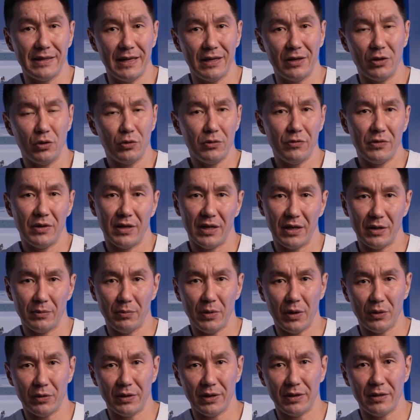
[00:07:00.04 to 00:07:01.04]
say don't forget
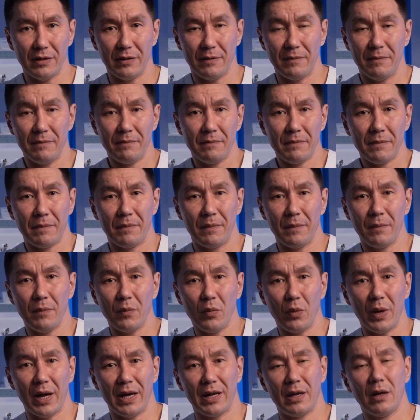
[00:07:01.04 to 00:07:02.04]
about it.
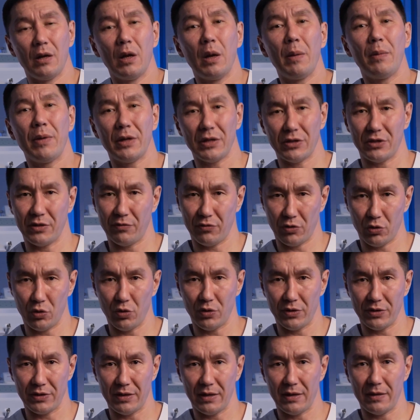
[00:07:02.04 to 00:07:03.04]
Weigh your options, of
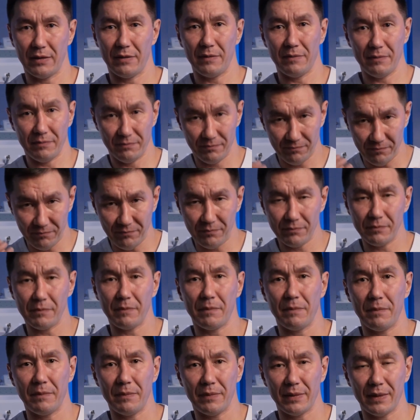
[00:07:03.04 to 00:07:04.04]
course.
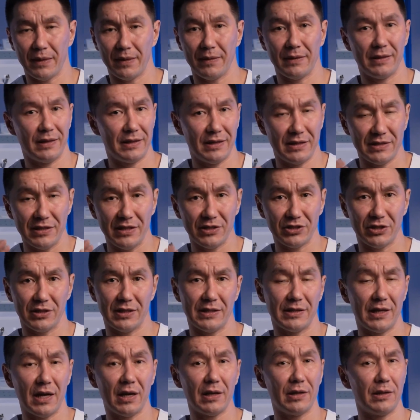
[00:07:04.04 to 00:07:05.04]
The decision
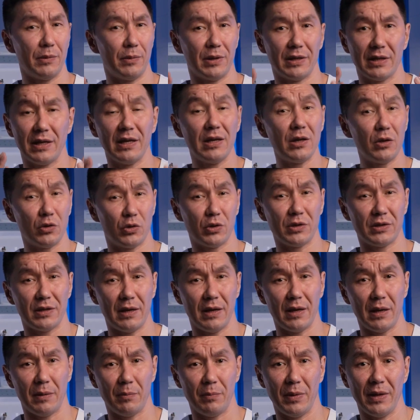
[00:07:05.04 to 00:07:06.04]
is ultimately yours,
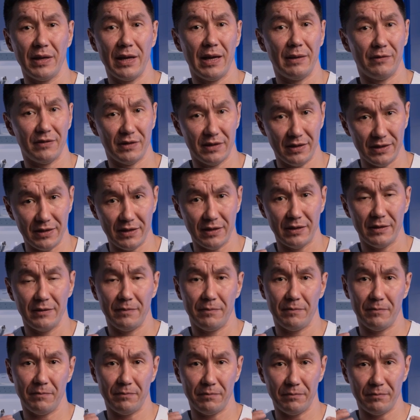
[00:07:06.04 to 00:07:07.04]
but definitely
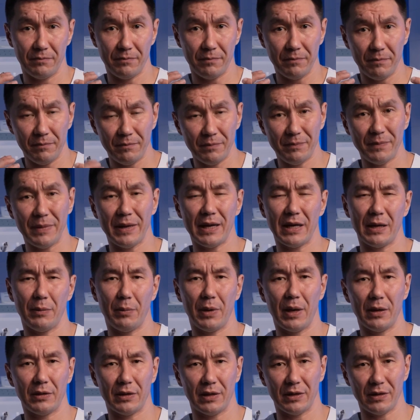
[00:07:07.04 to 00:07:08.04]
think
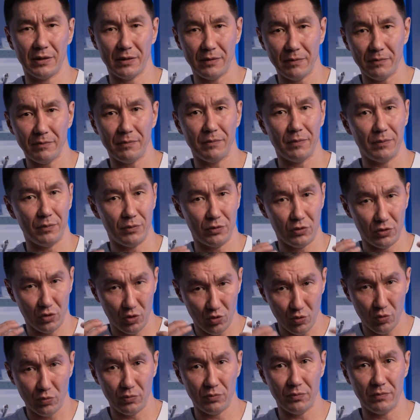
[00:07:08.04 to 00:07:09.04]
about it.
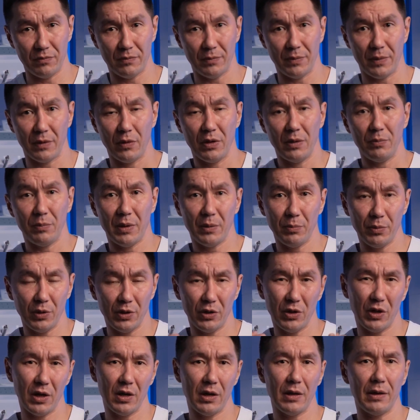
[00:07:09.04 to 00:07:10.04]
Remember
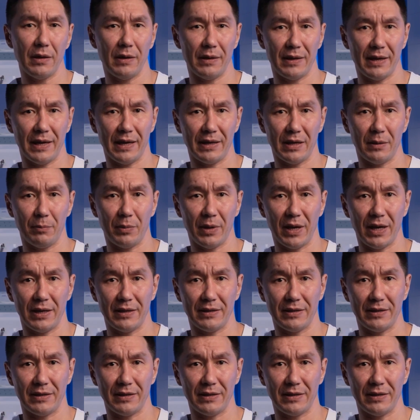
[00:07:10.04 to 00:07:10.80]
and apply